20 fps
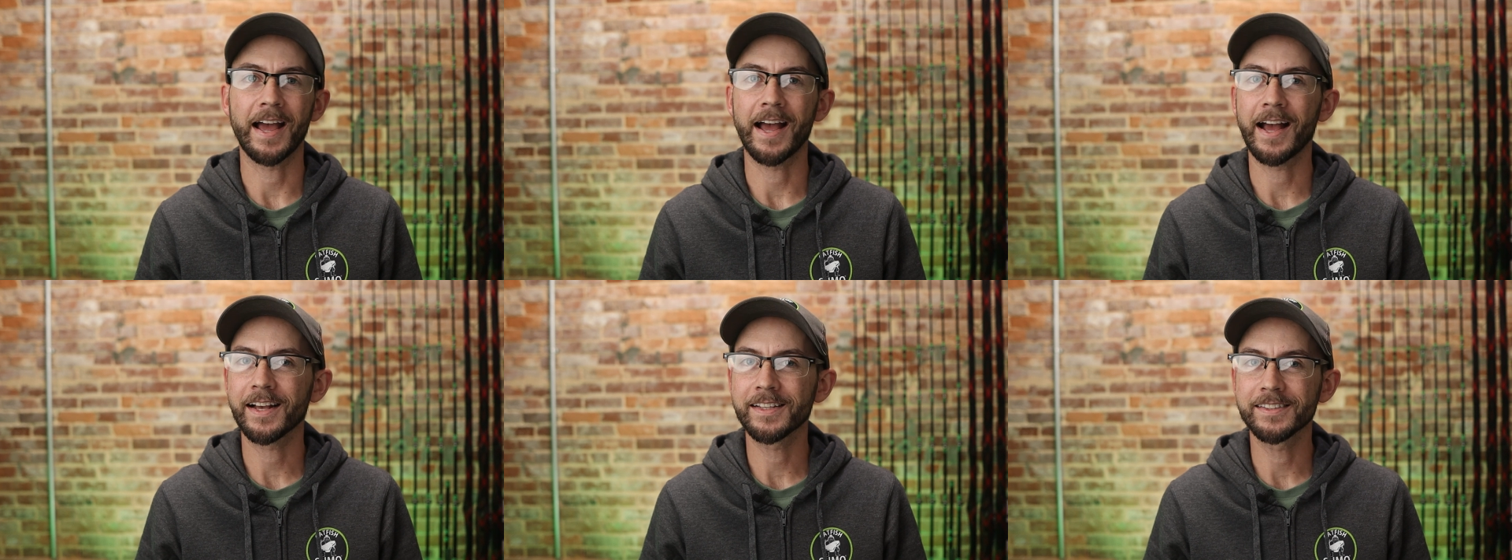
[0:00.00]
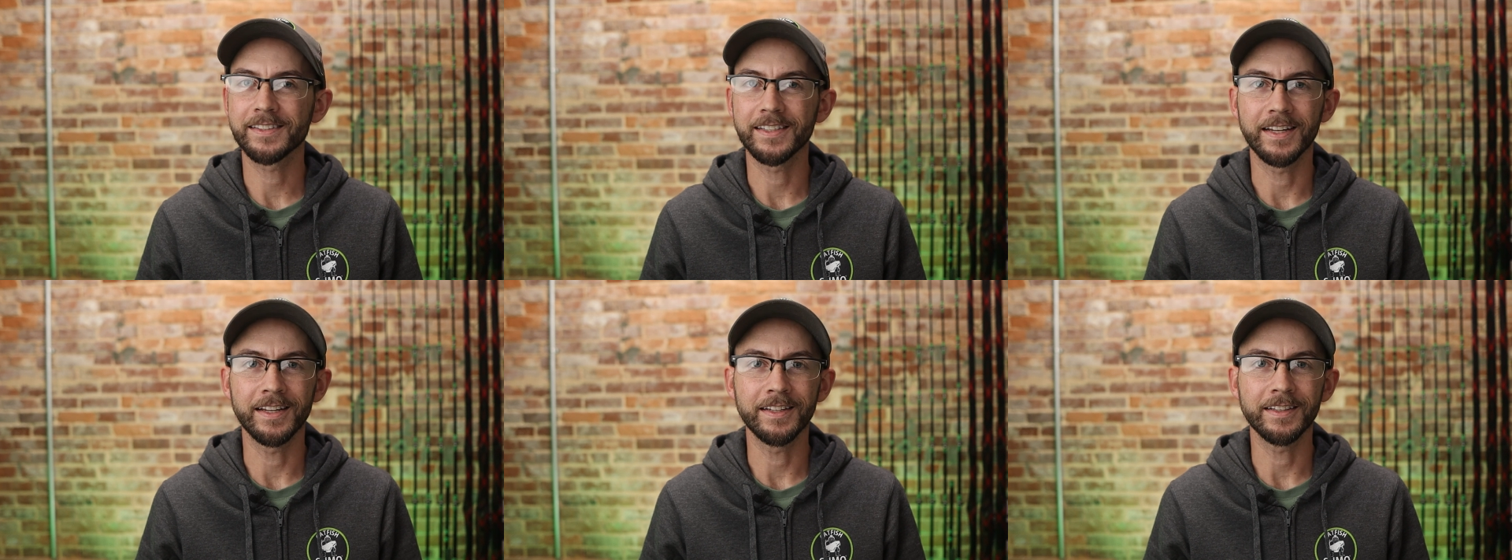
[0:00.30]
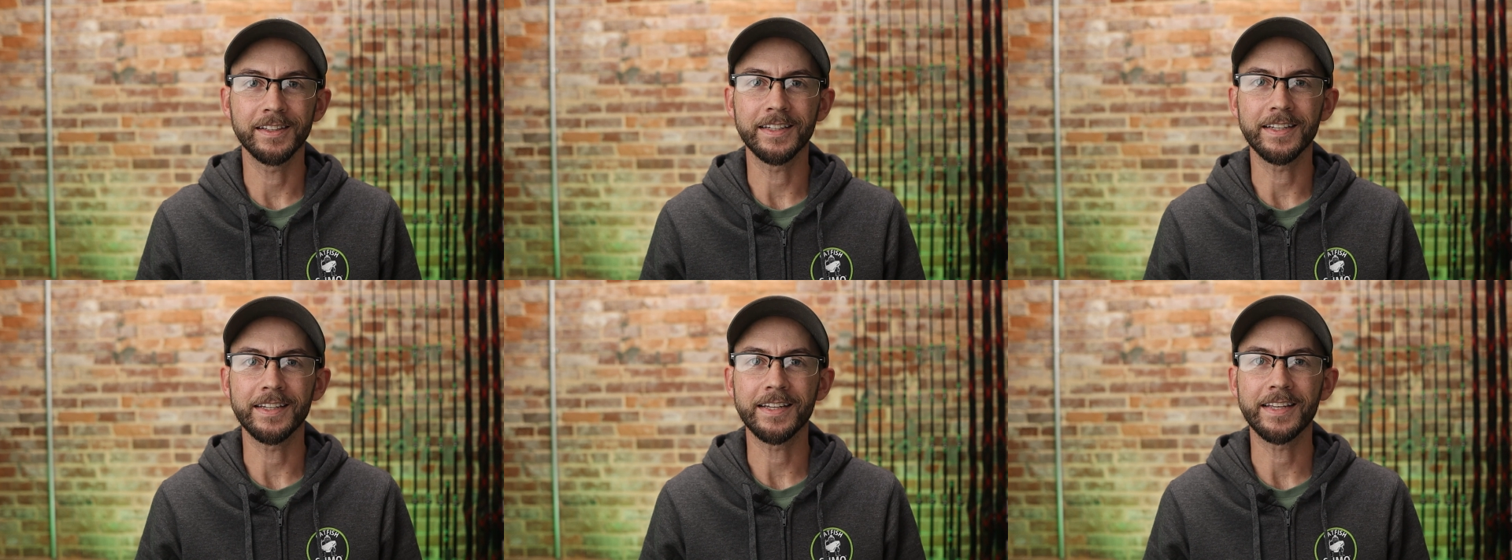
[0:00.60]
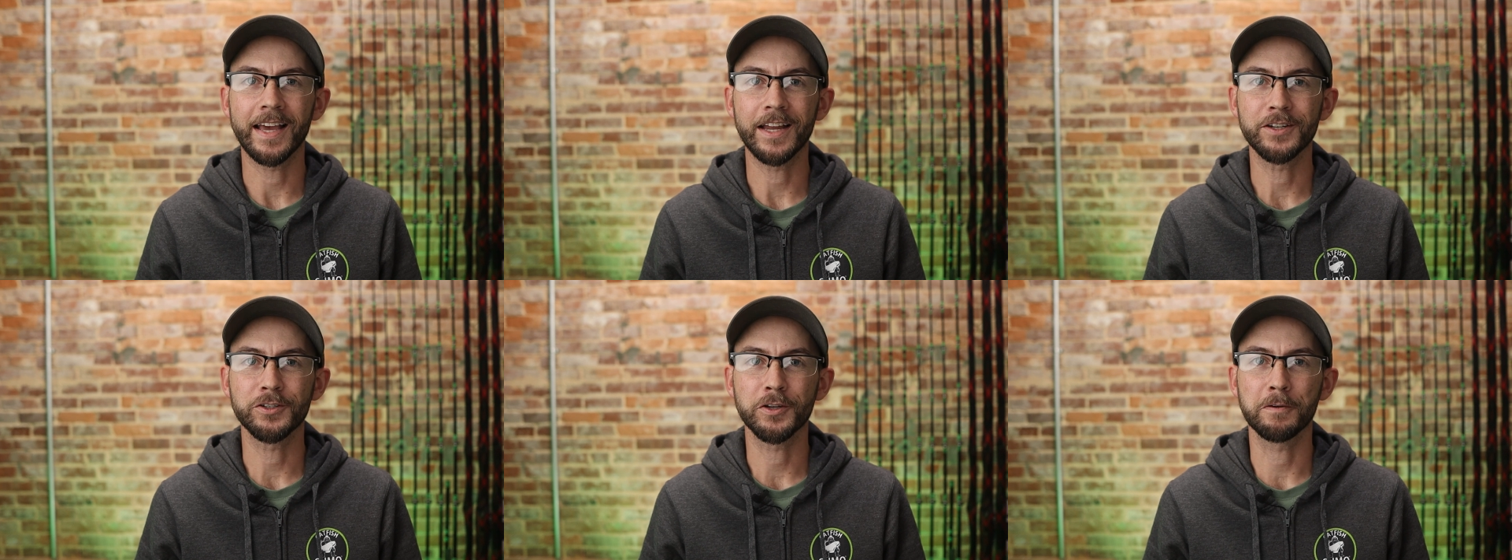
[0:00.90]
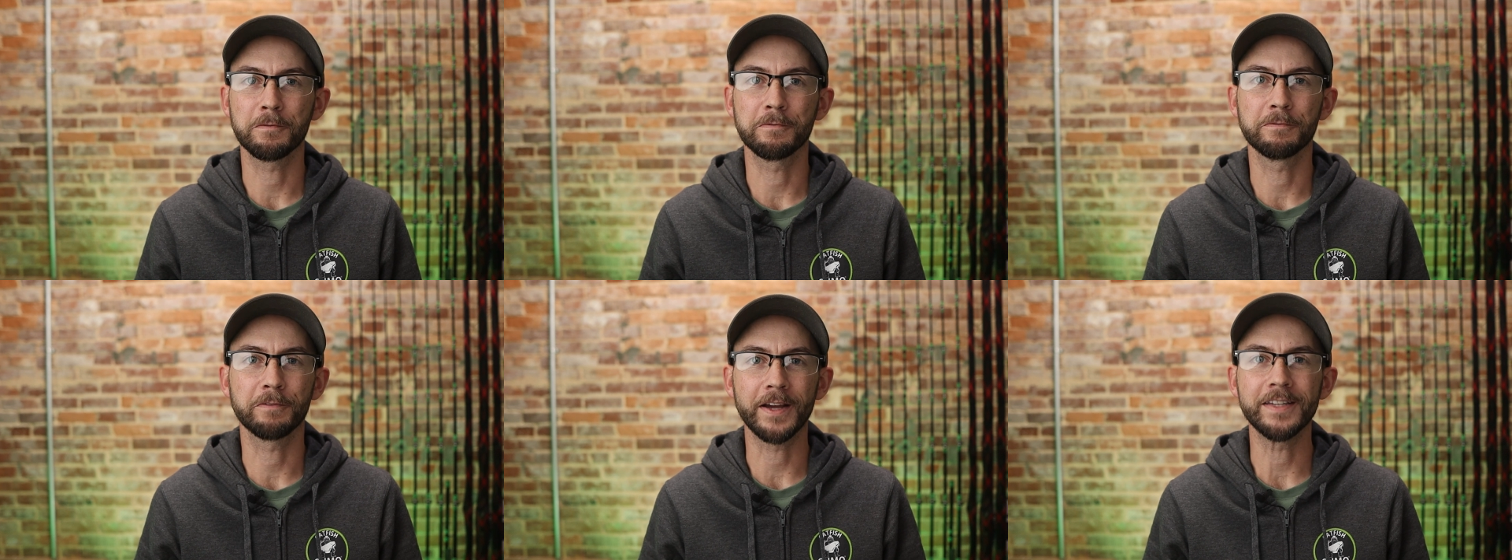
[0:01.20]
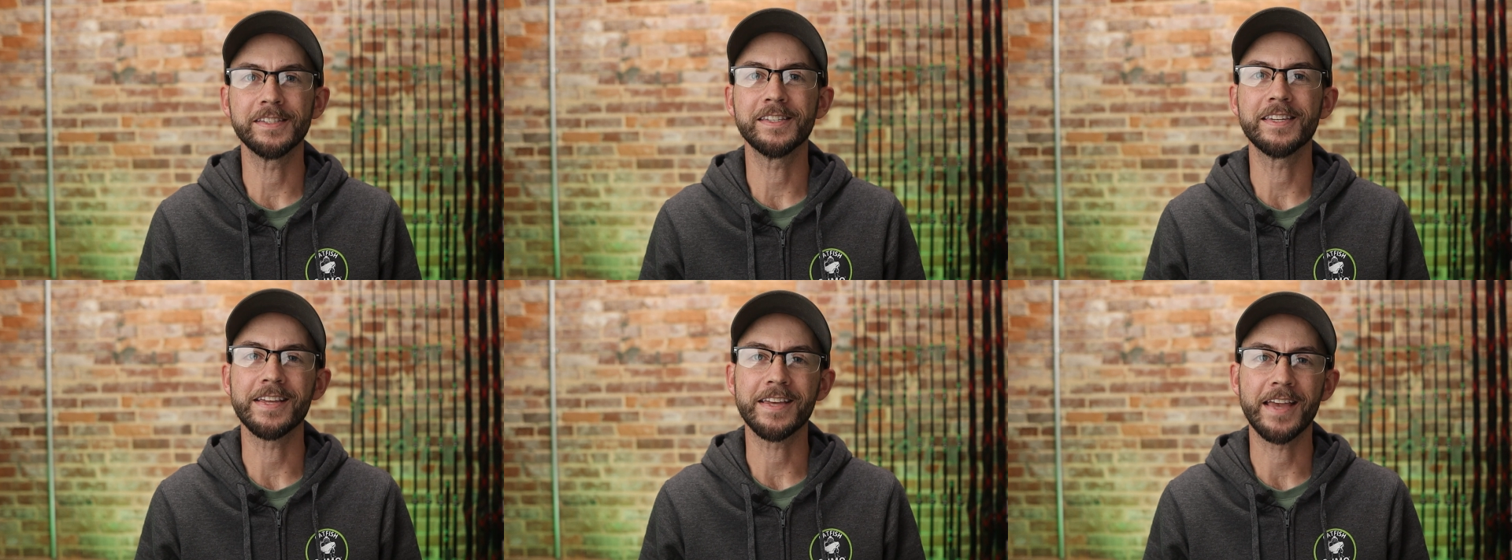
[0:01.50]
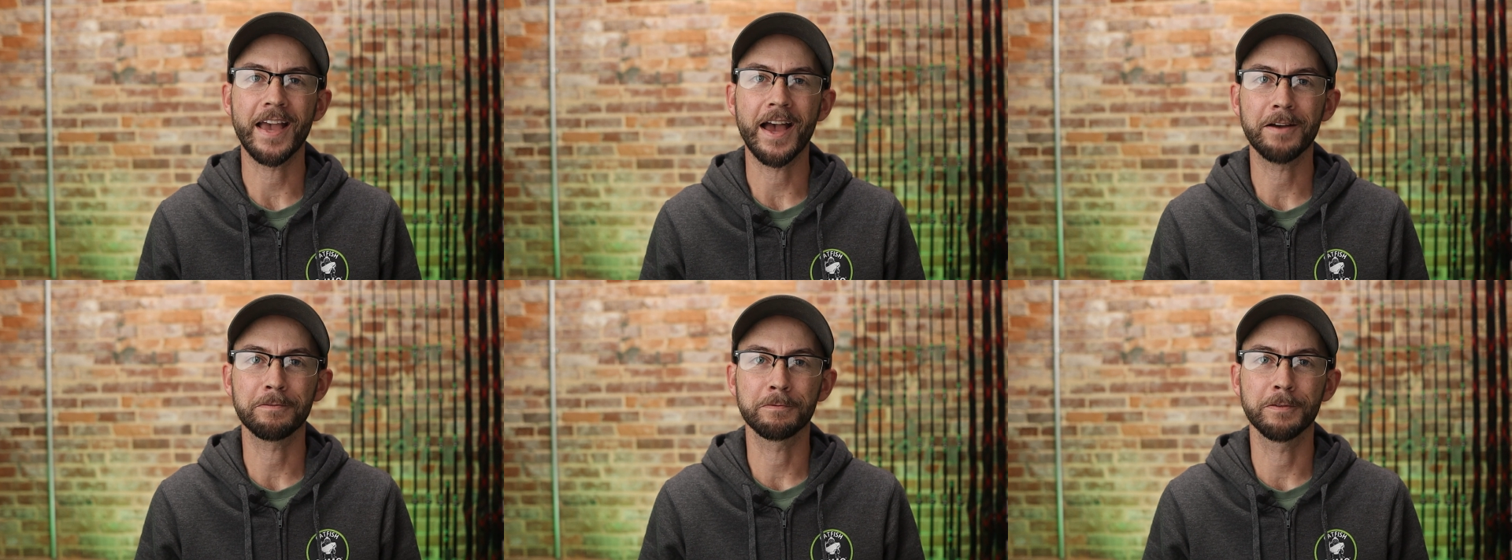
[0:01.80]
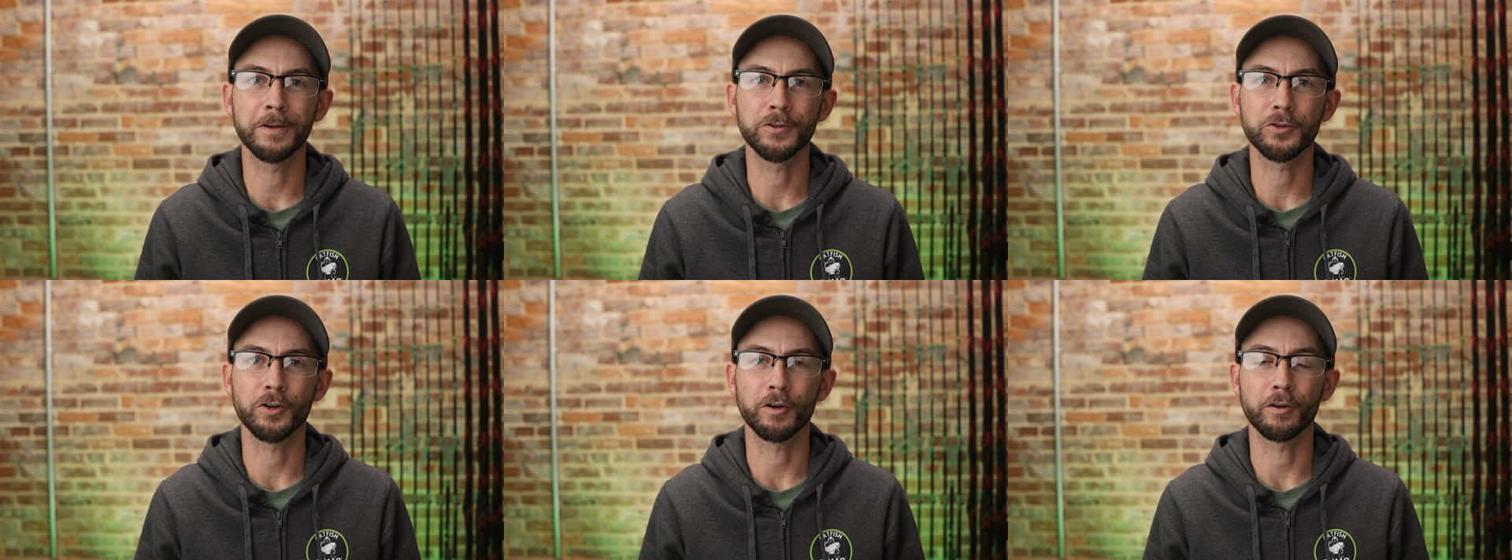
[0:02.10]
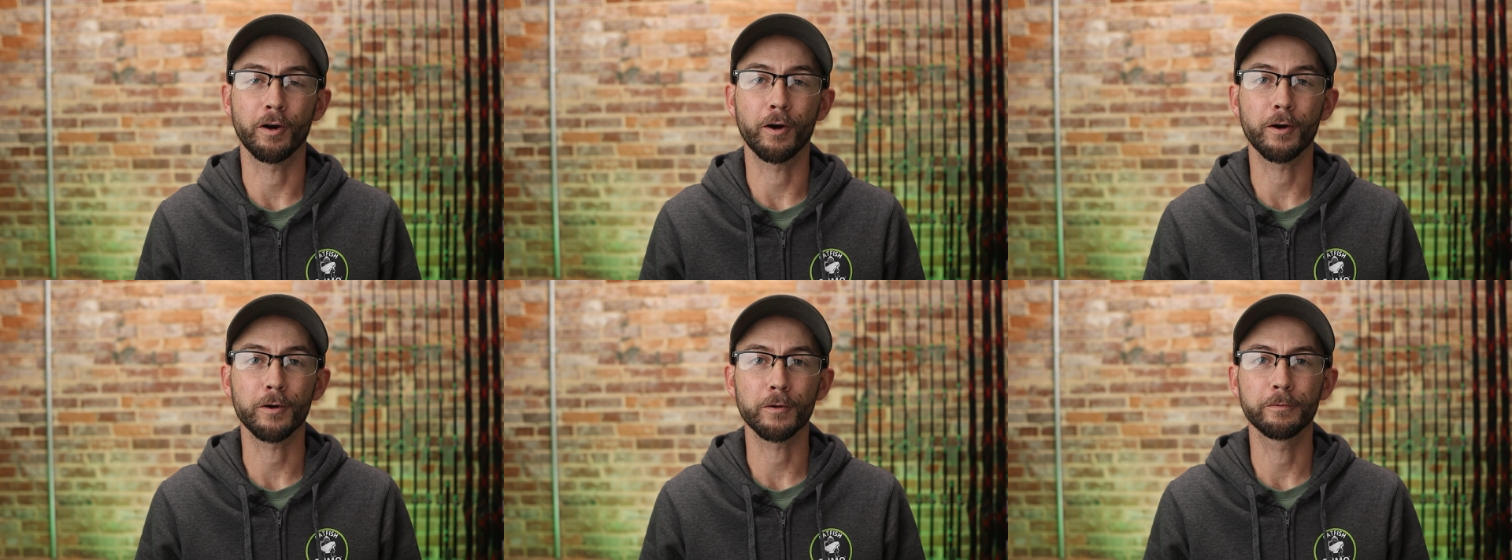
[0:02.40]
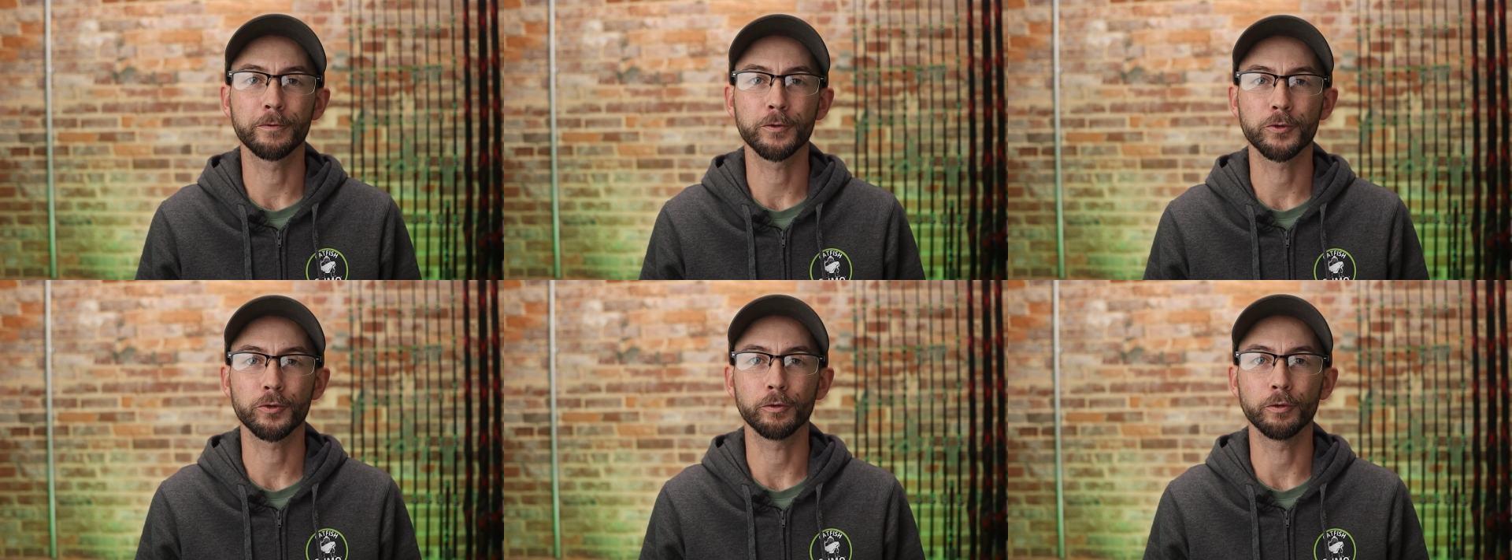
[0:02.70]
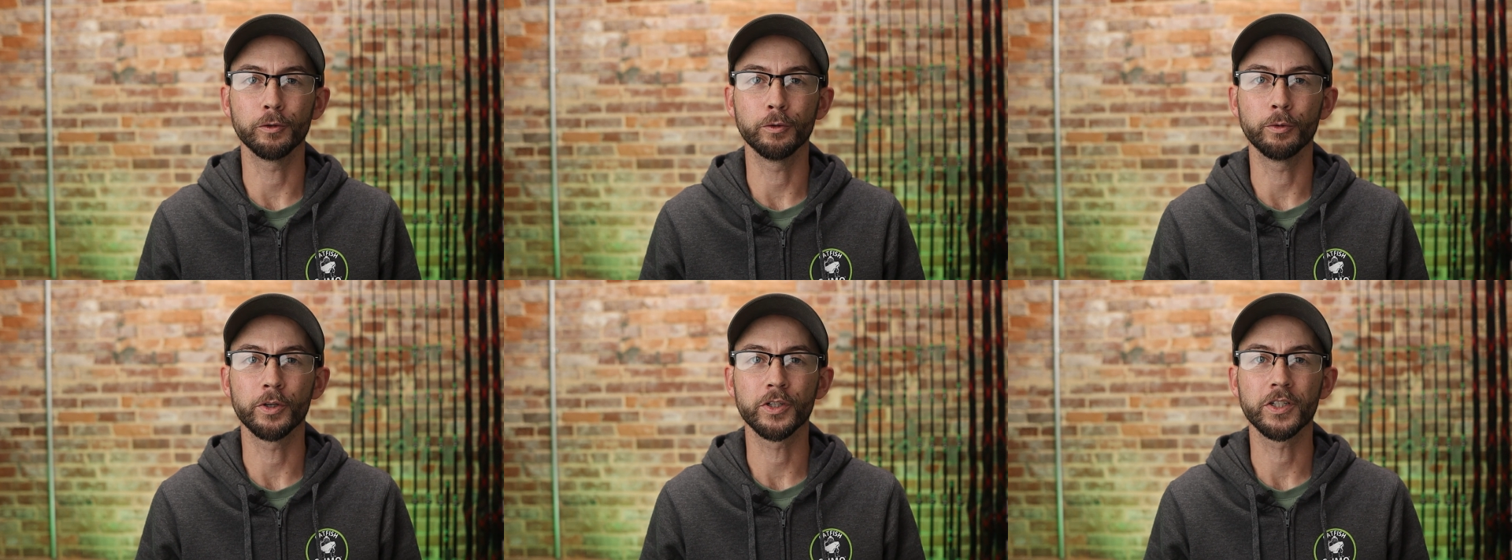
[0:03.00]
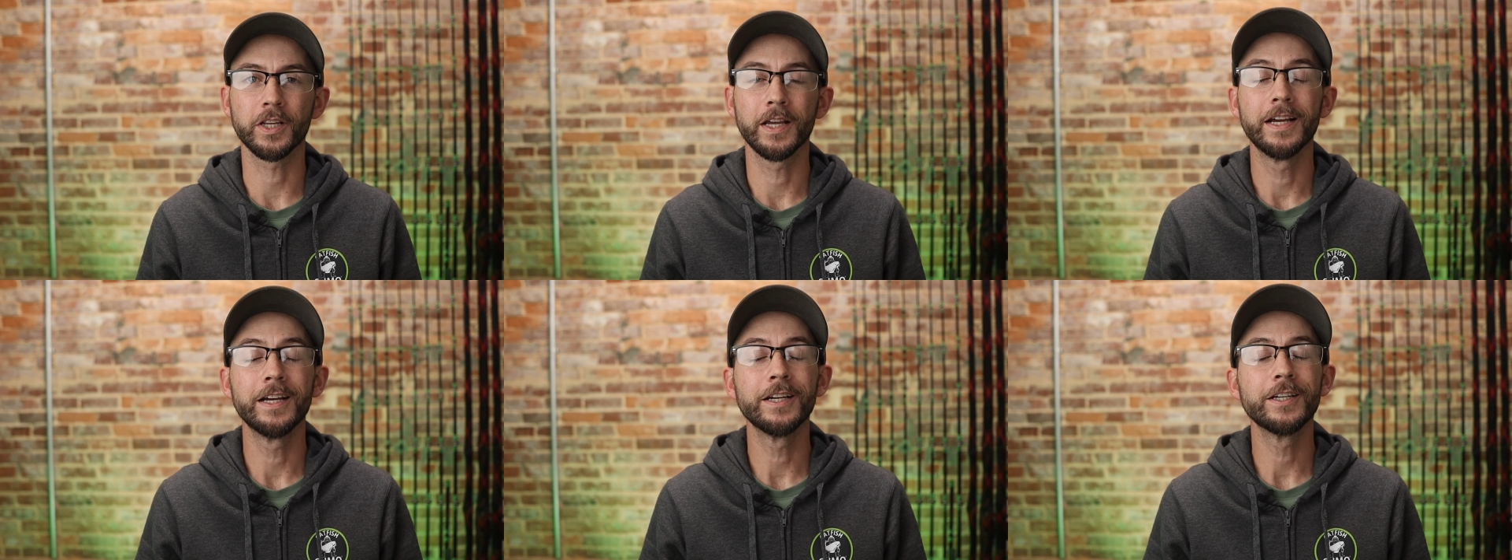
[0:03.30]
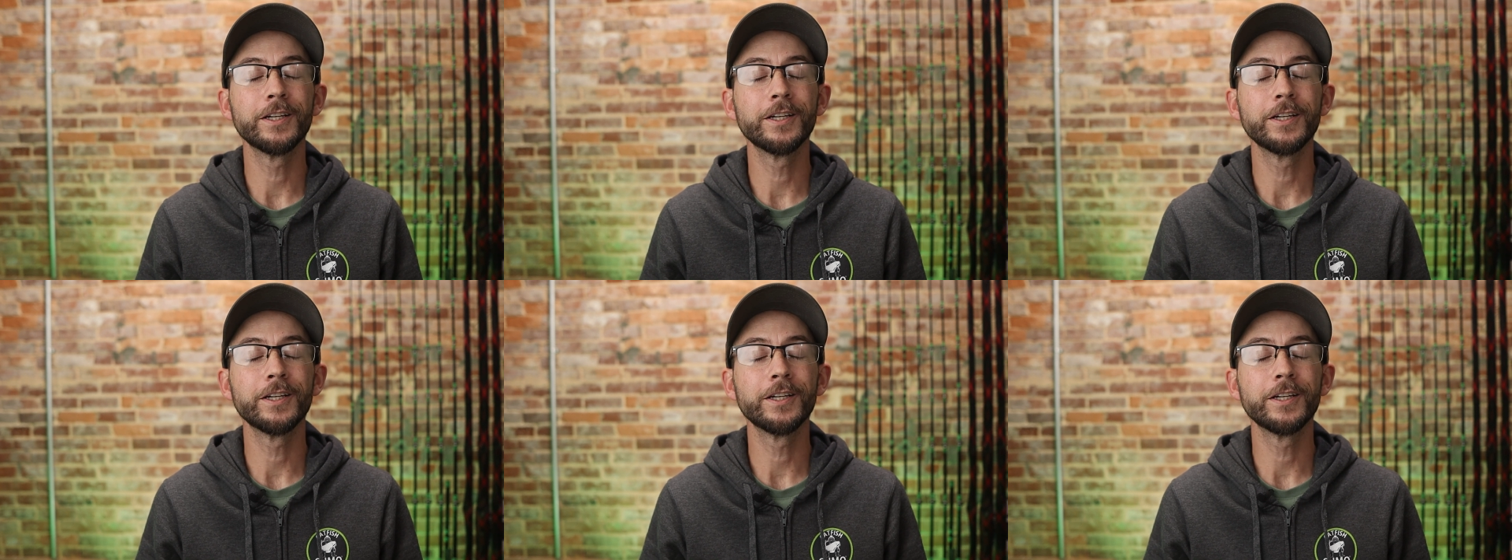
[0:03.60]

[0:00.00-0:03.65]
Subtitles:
accidentally catching feisty catfish on artificial lures